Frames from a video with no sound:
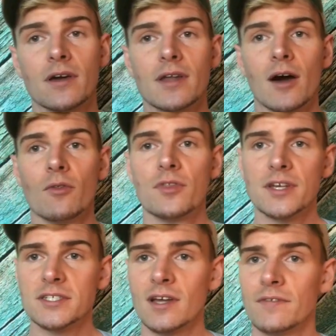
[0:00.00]
Now,
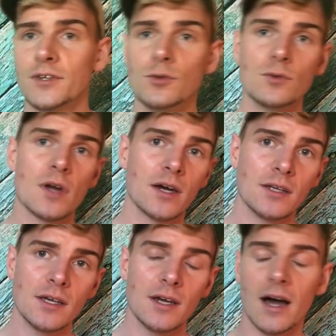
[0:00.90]
this stuff, you do not
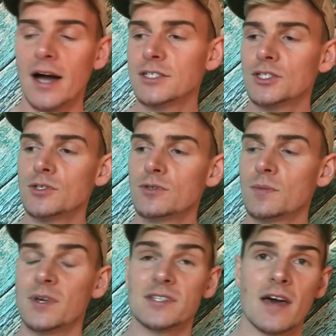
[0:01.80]
need it. I just use it
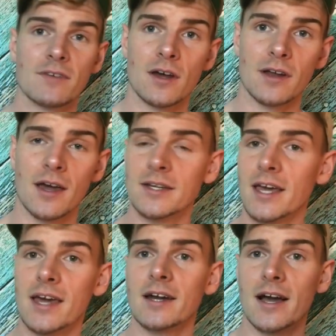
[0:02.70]
because I have it on hand
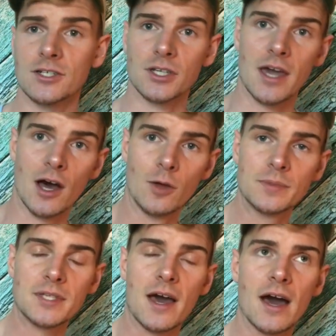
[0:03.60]
and it actually
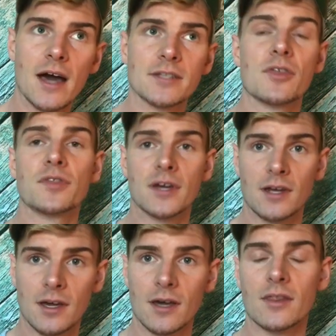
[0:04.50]
helps at
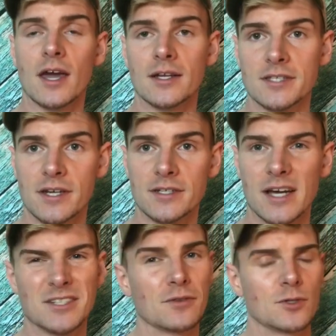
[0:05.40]
thickening the hand
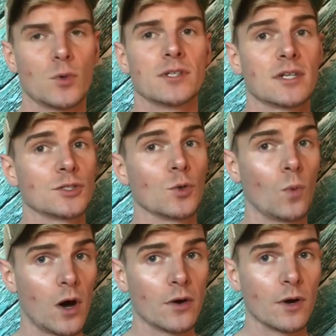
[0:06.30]
sanitizer. This way it's not too
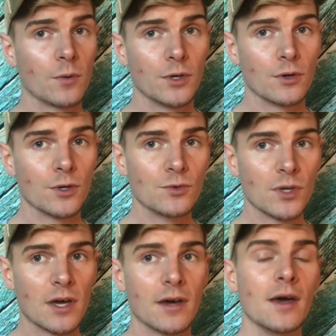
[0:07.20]
watery when you're
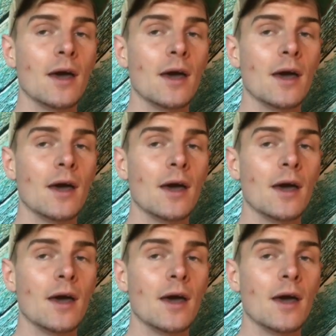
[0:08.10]
using it.